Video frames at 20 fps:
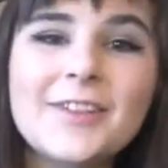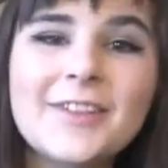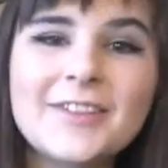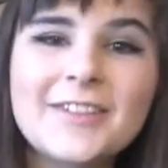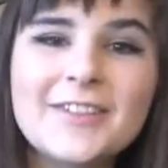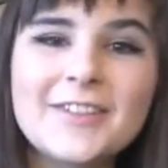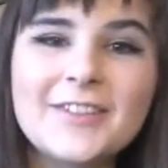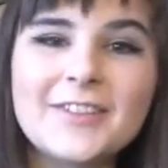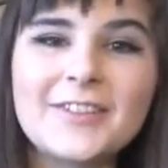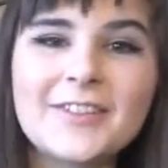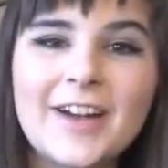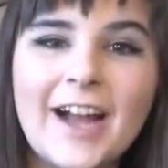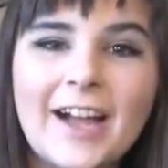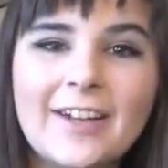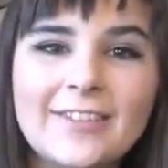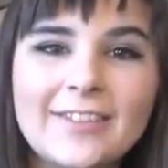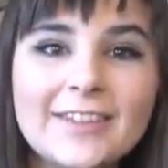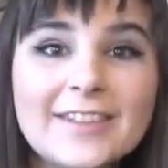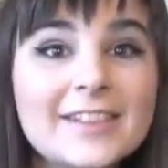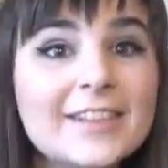you two
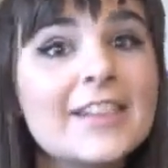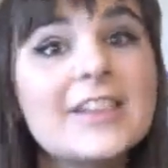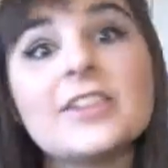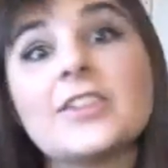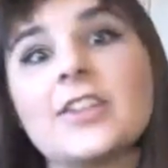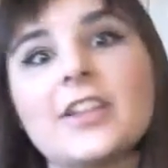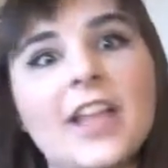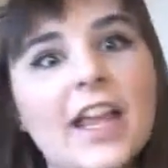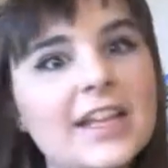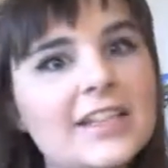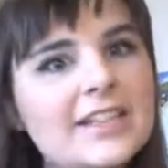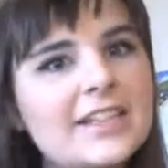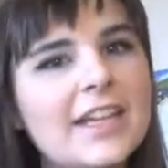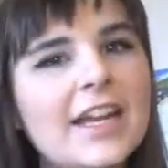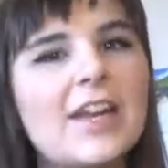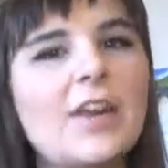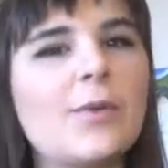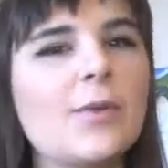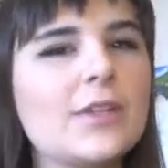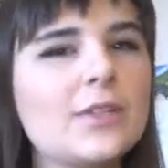travelers. So last
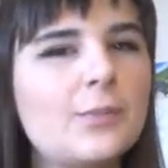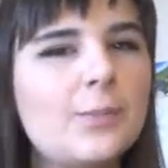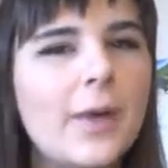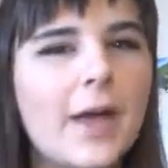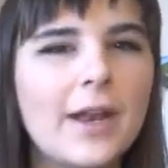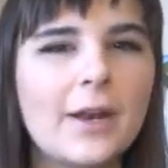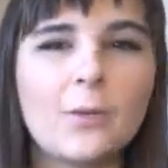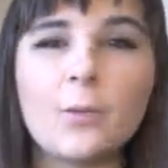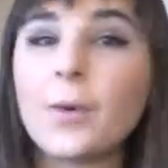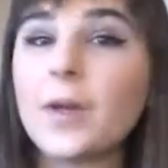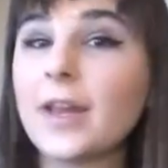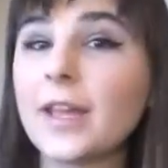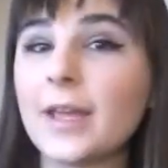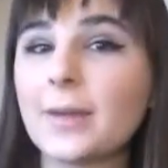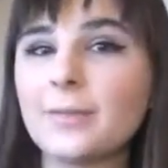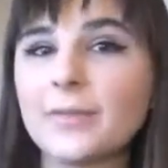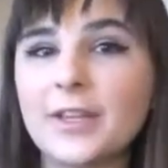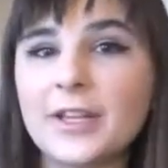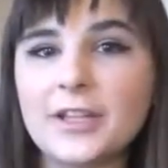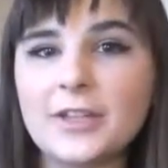night I went to bed at 1
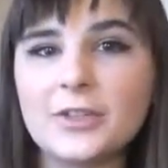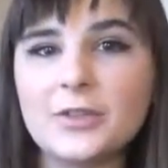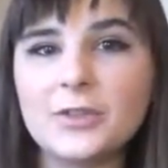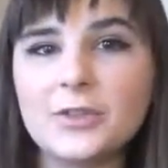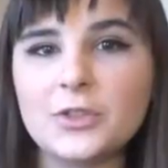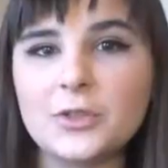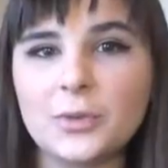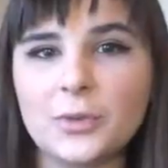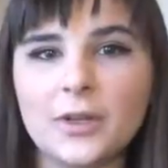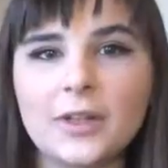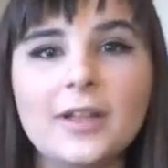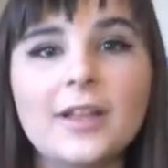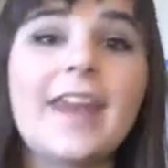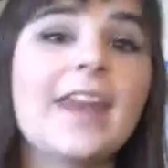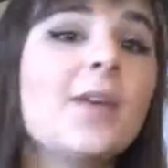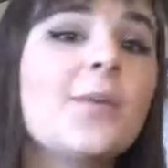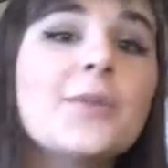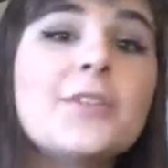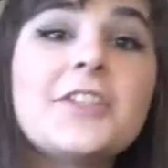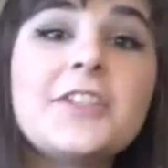AM like usual,
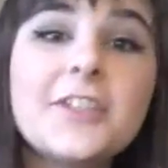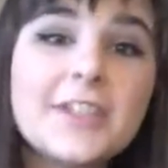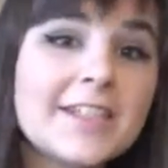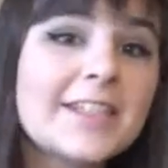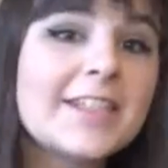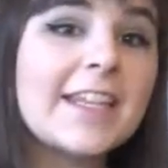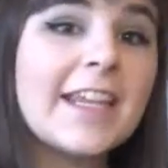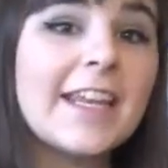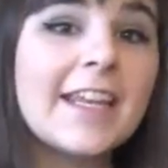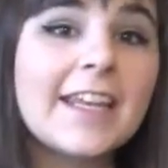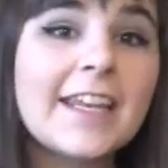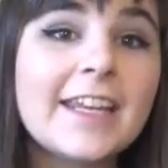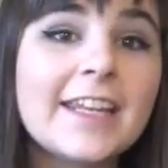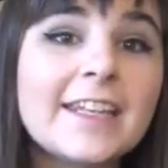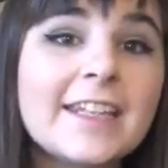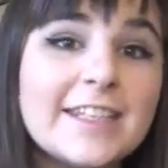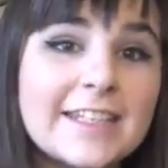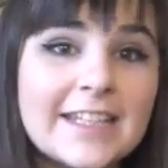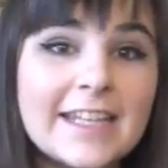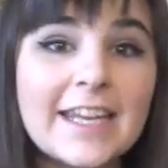and I was just
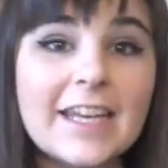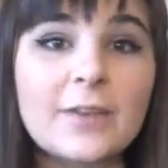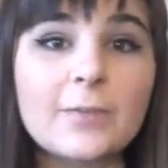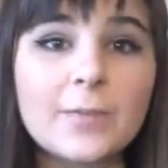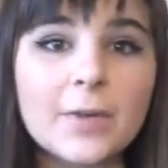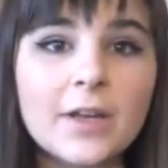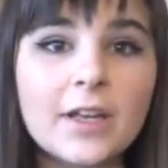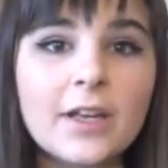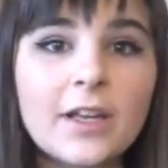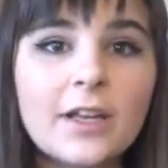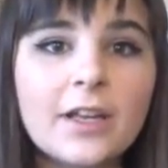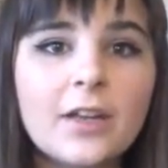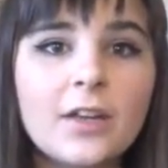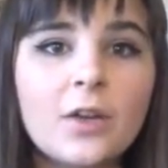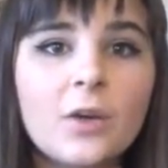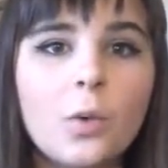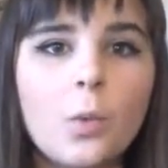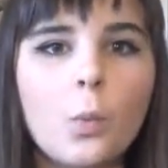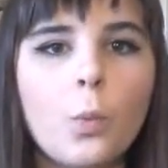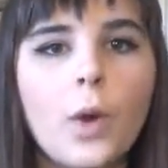settling to sleep
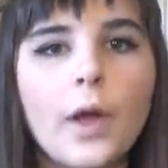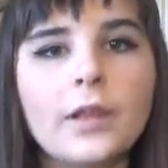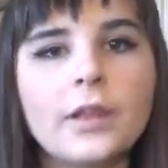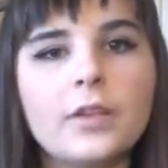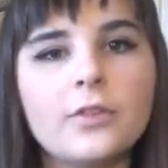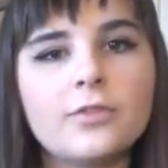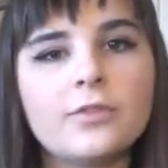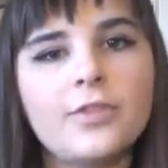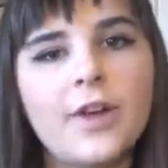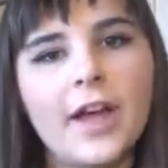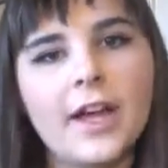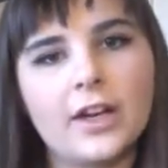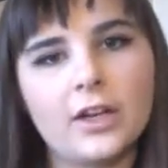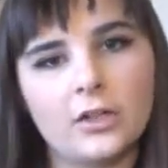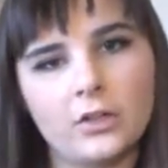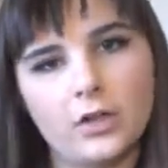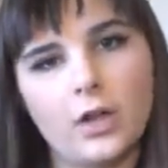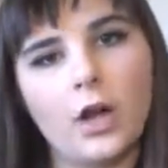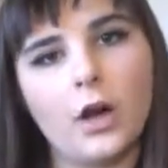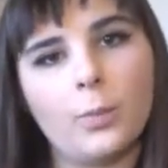when the fire
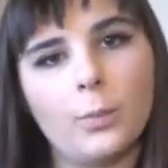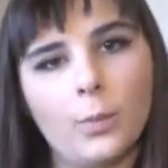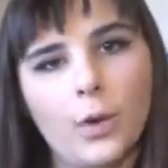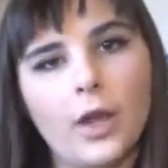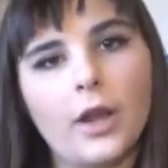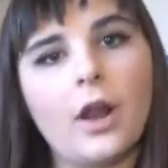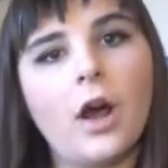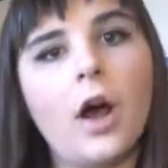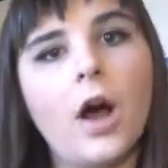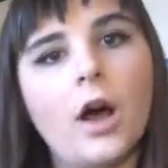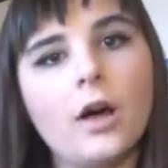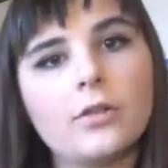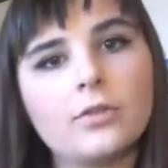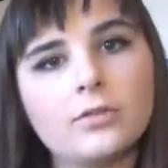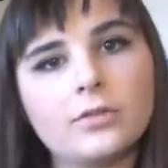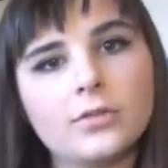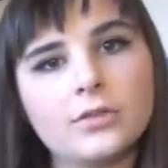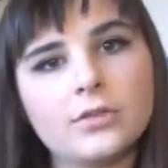alarm went off.